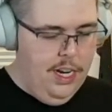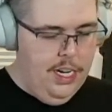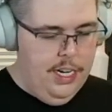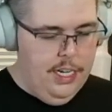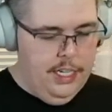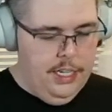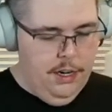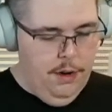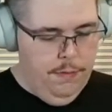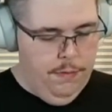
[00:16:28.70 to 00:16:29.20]

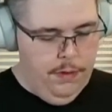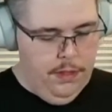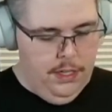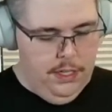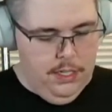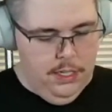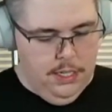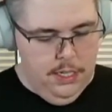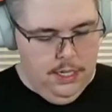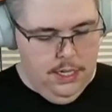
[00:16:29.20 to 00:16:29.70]
did go for
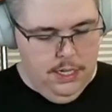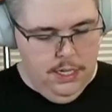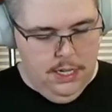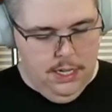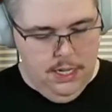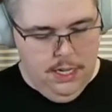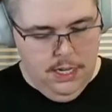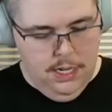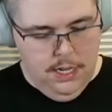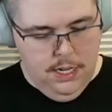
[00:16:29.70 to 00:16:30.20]
the
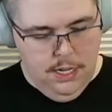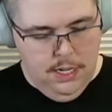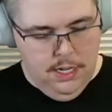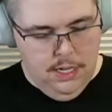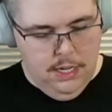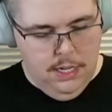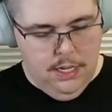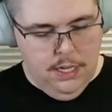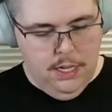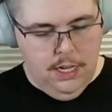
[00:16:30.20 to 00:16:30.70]

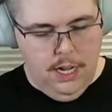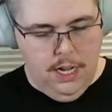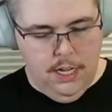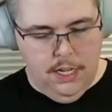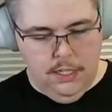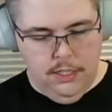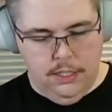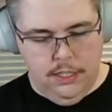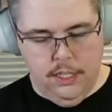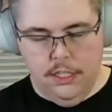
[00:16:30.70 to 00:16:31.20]

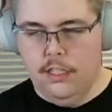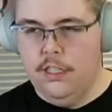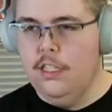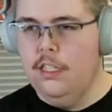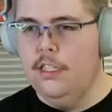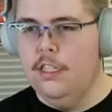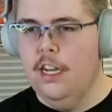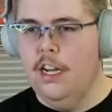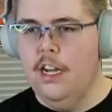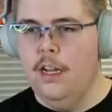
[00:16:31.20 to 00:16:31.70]

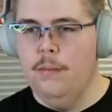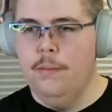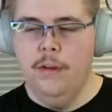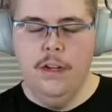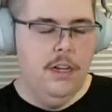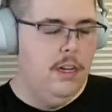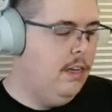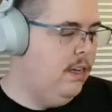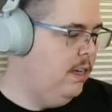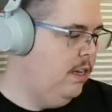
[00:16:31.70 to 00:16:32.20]
GST
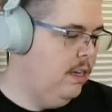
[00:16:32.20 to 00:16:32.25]
time